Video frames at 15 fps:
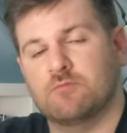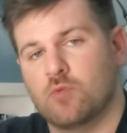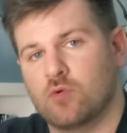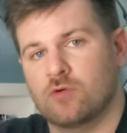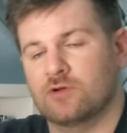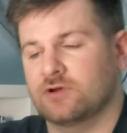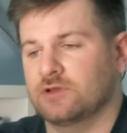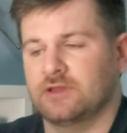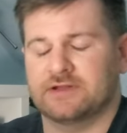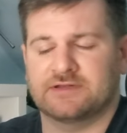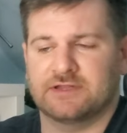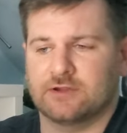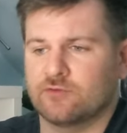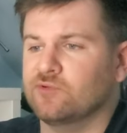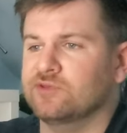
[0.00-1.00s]
more on
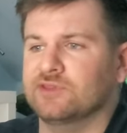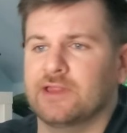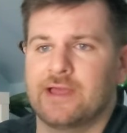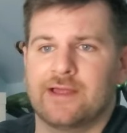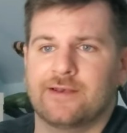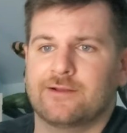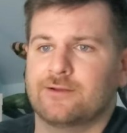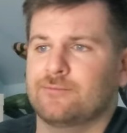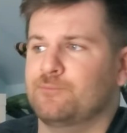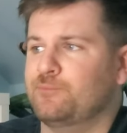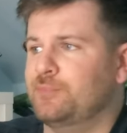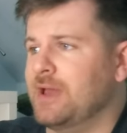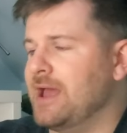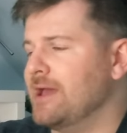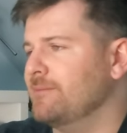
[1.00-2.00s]
collecting Green Lantern,
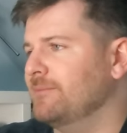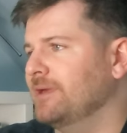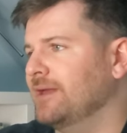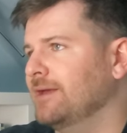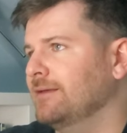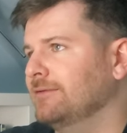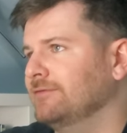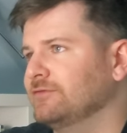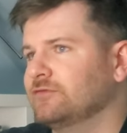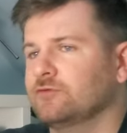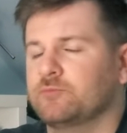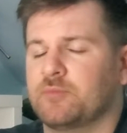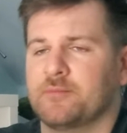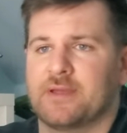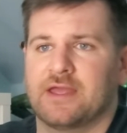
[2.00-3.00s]
Batman,
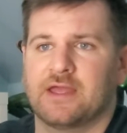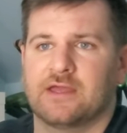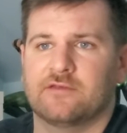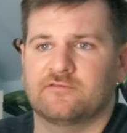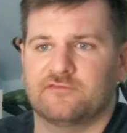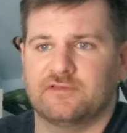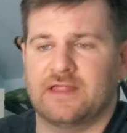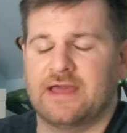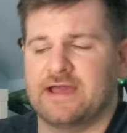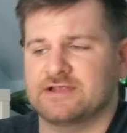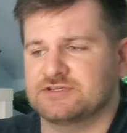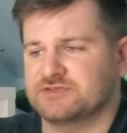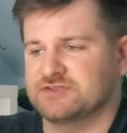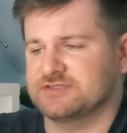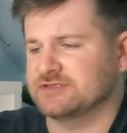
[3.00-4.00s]
Superman,
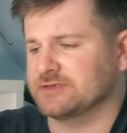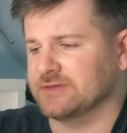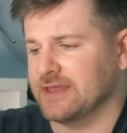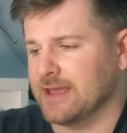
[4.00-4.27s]
Flash, this and